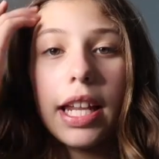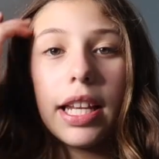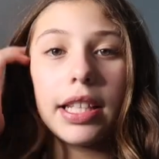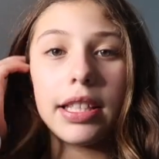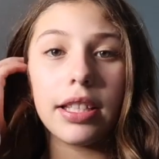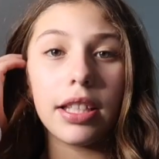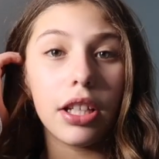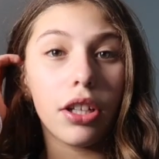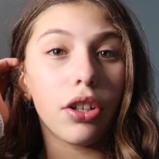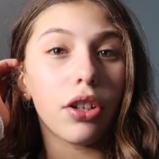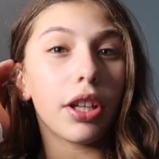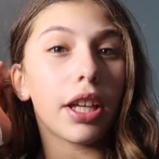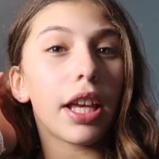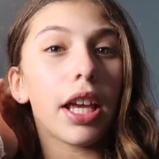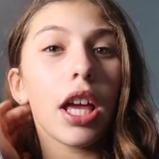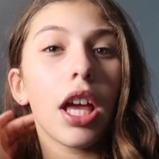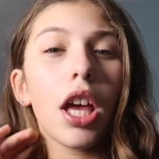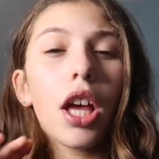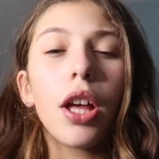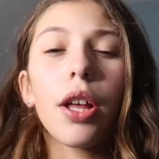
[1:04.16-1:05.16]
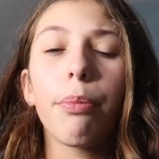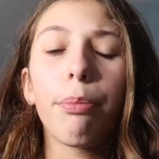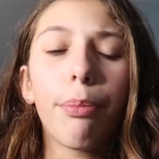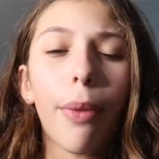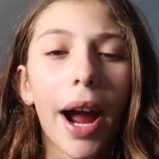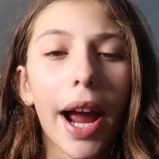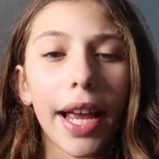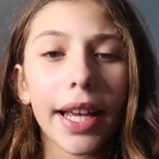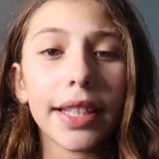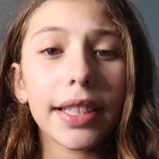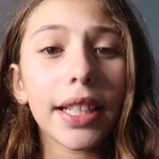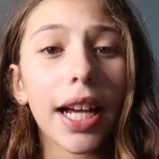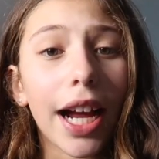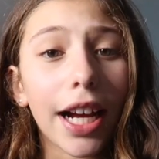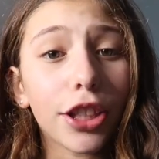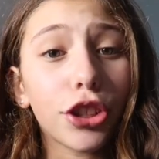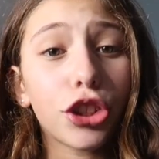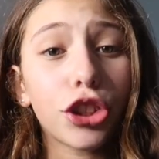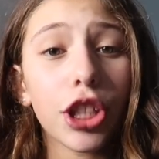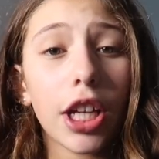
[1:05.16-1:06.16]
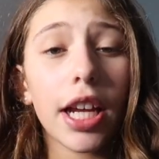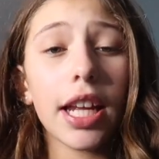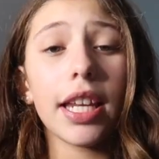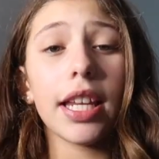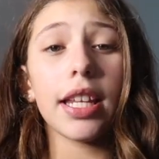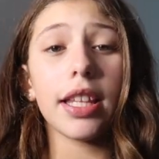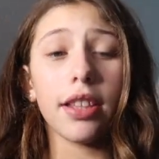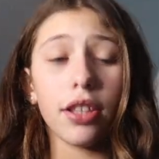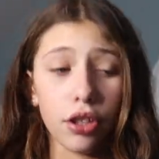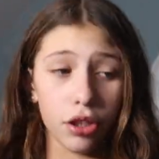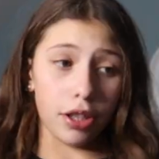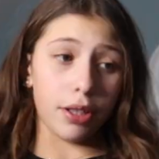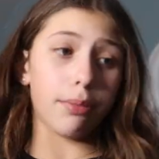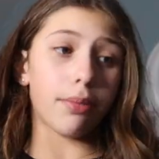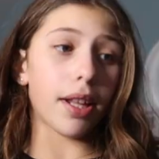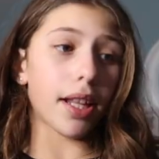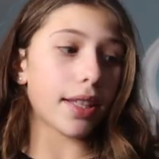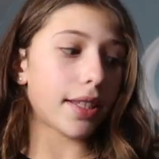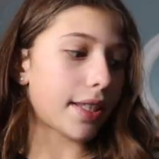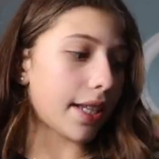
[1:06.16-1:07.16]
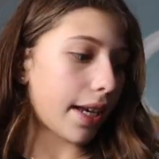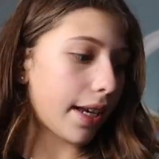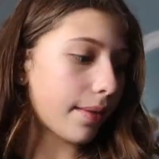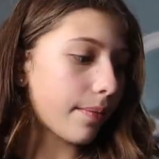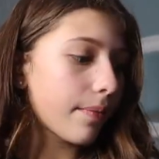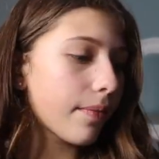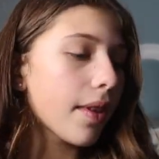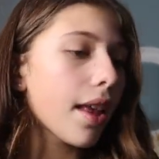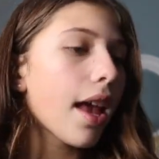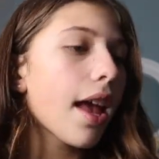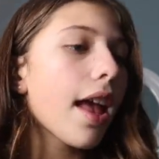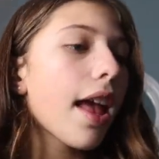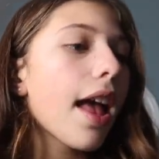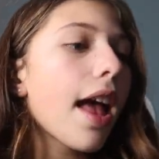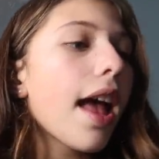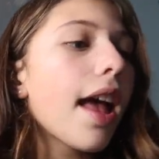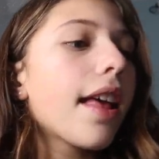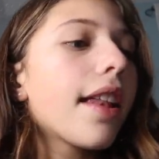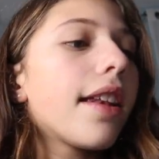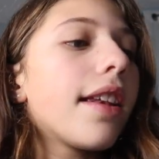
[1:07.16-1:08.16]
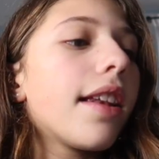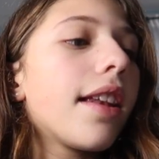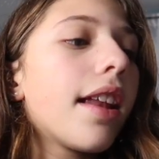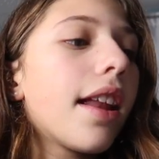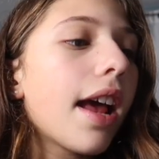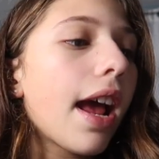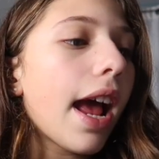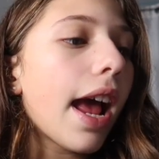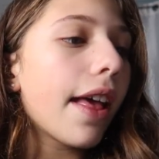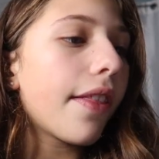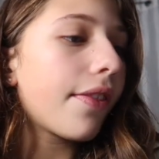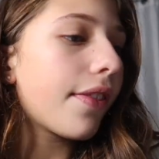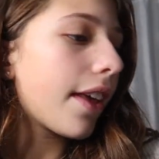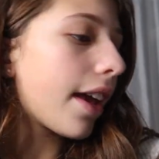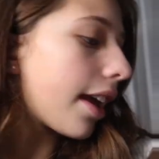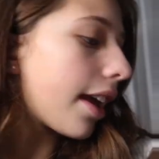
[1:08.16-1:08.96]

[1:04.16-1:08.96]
and it's literally my exact shade. It literally blends in. And